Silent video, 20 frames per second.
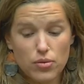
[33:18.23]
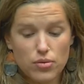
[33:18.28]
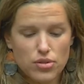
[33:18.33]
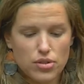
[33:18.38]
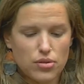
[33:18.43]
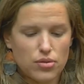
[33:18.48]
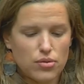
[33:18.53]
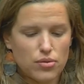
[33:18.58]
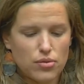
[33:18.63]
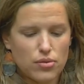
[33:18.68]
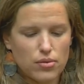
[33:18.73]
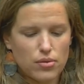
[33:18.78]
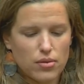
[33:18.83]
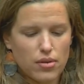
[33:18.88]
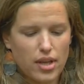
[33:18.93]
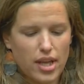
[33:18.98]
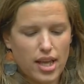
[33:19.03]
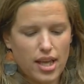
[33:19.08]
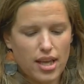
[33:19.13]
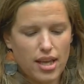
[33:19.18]
you do
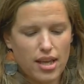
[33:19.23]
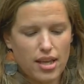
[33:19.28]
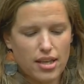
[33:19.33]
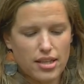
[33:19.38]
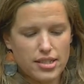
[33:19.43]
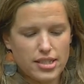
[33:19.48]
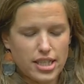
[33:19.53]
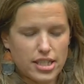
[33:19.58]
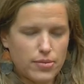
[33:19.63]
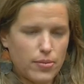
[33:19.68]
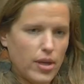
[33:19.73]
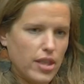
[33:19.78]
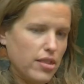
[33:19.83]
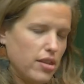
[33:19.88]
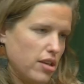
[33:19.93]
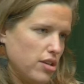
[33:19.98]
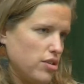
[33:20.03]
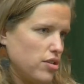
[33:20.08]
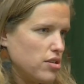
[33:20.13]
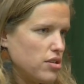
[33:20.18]
a six-month
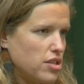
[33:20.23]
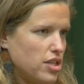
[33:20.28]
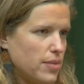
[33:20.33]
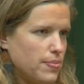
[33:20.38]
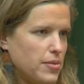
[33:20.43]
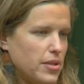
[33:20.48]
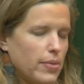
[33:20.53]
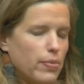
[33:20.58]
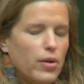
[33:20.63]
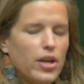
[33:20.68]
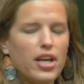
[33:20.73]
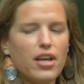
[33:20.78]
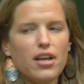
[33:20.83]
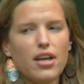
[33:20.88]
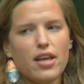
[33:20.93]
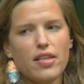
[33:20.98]
internship somewhere,